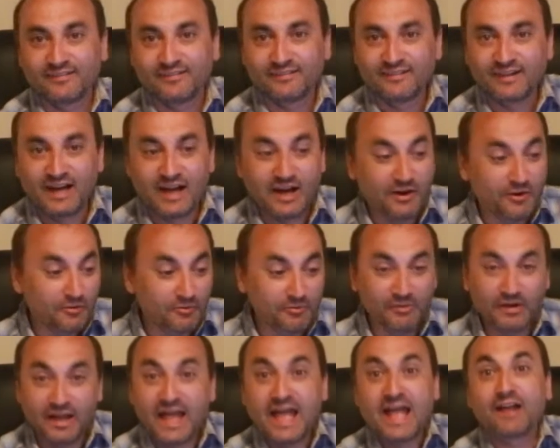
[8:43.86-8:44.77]
how
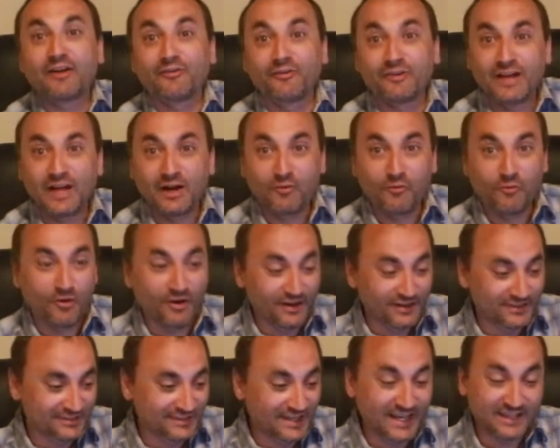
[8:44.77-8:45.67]
angry I
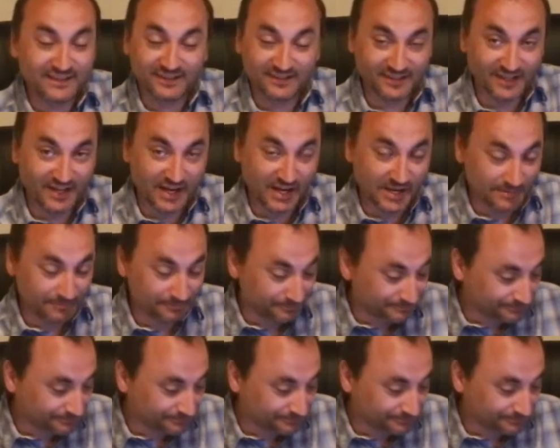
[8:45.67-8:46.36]
was at the time.